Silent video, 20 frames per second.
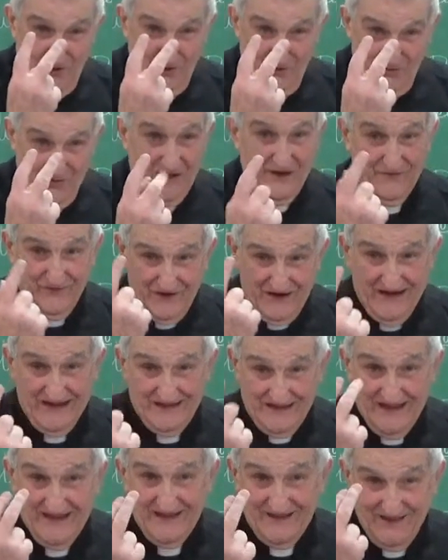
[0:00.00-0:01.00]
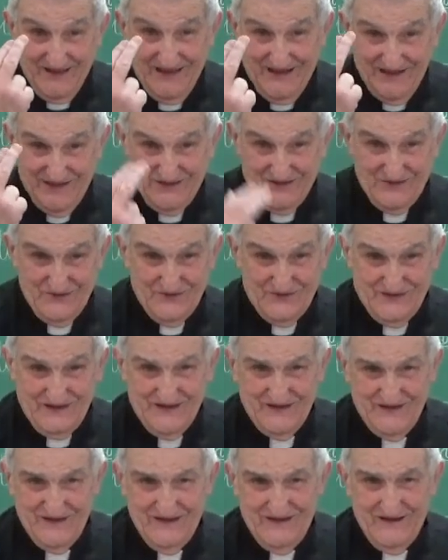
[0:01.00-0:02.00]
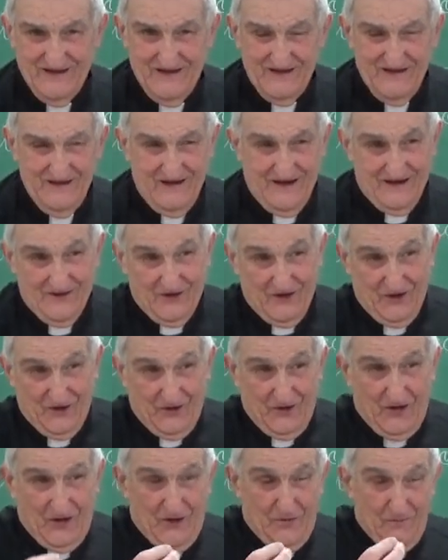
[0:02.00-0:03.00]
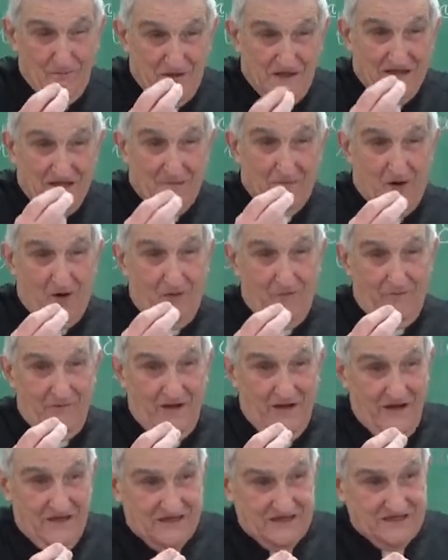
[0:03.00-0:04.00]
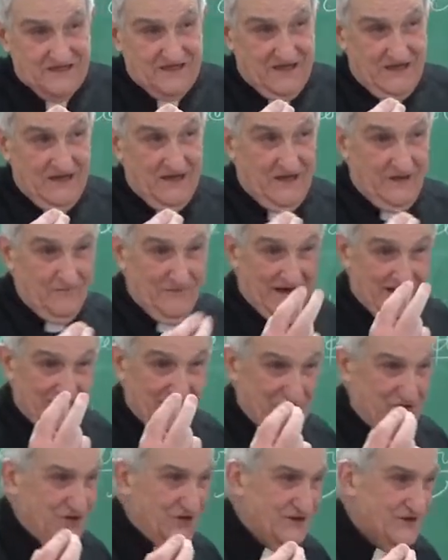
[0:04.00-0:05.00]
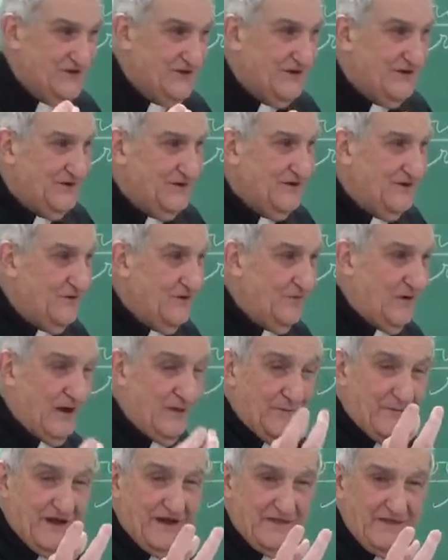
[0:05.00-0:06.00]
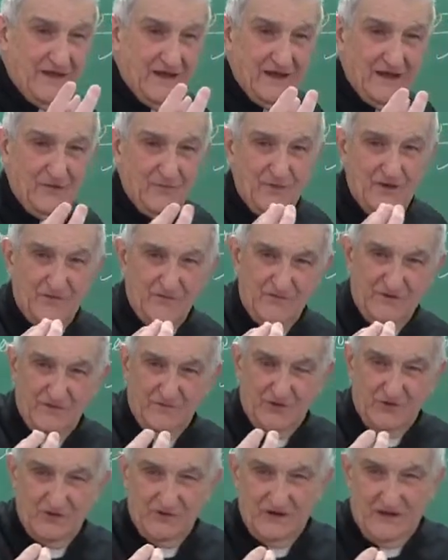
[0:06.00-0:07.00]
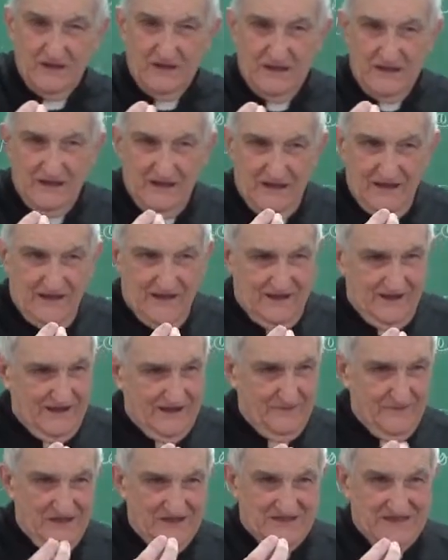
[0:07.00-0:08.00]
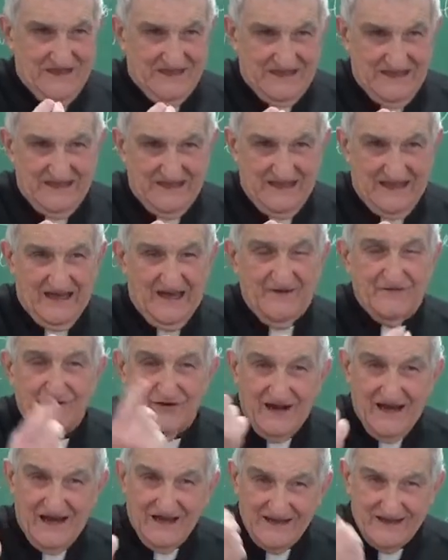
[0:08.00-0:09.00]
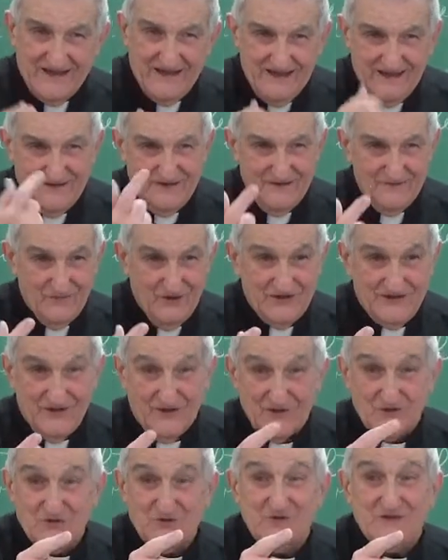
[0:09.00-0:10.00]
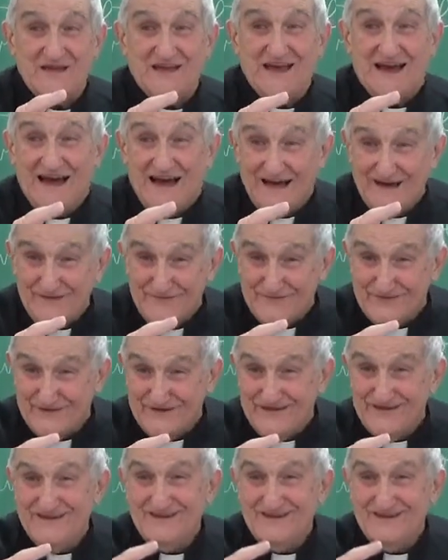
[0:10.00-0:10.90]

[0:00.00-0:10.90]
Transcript: we have right and duty. And the minimum is marriage. One man and one woman. Immediately they have right, but also they have